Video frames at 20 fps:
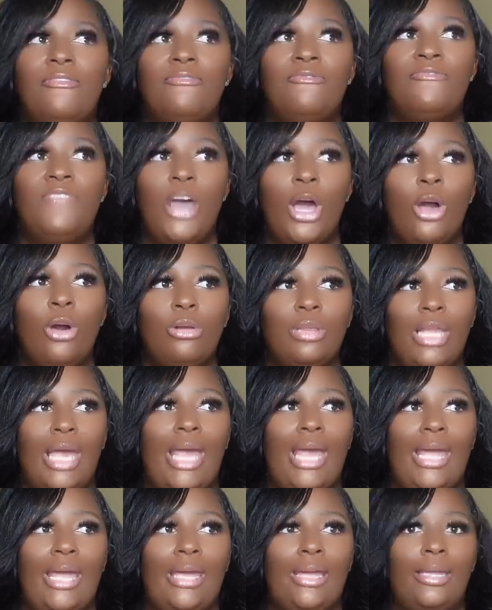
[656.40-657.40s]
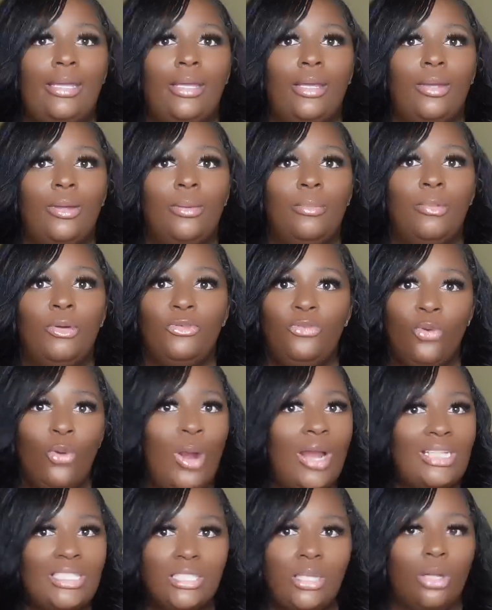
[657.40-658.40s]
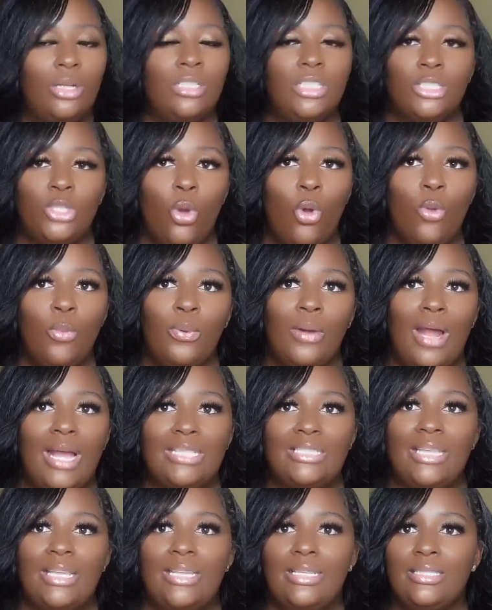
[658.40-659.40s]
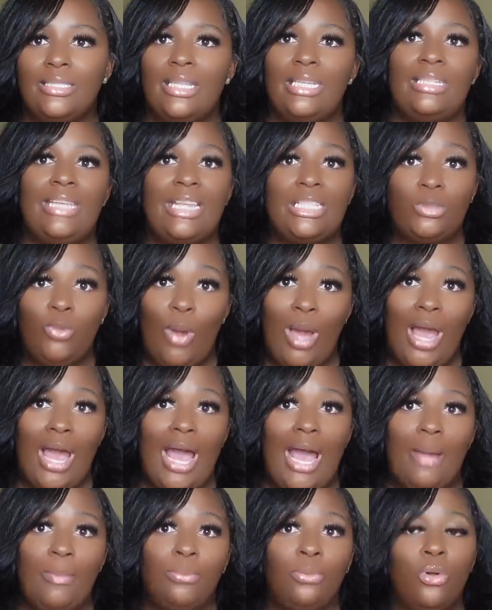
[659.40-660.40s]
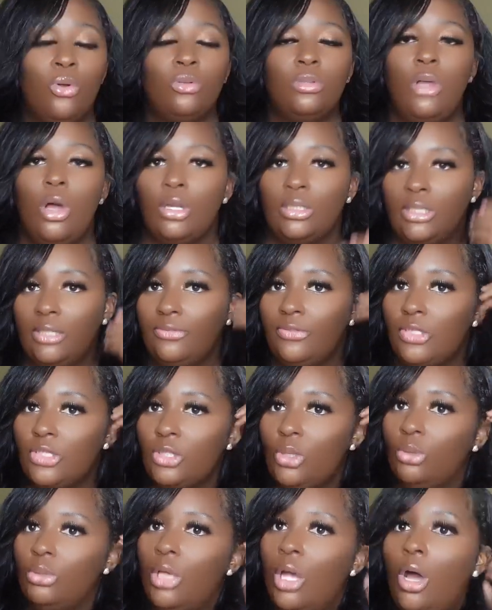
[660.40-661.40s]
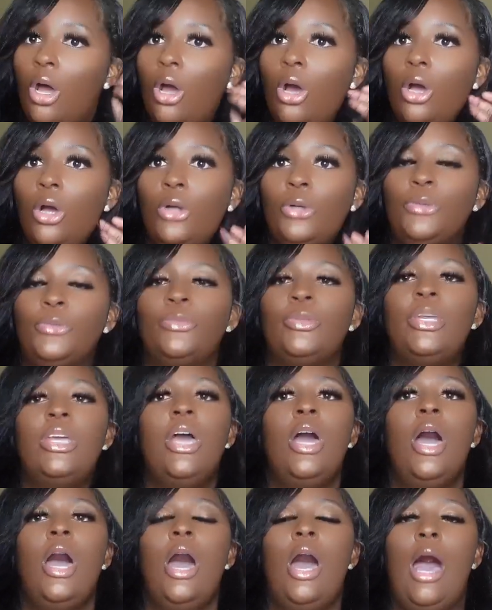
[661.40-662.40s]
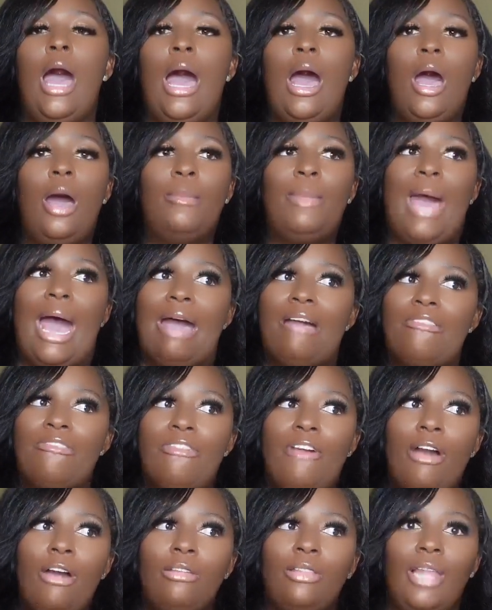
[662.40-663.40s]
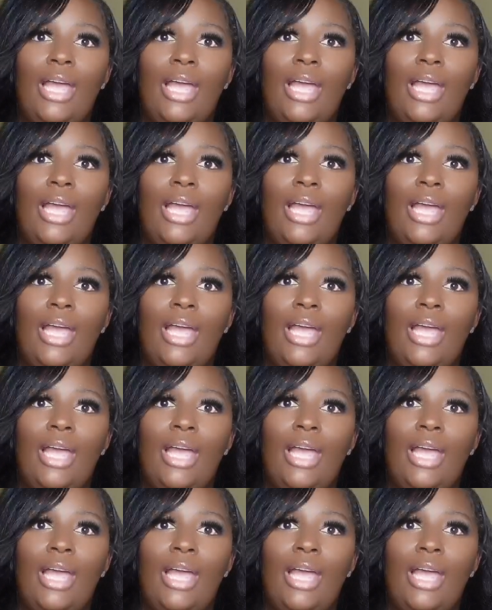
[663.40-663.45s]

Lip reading: felt like before I started this whole process, and that's why I prolonged it for so long, I felt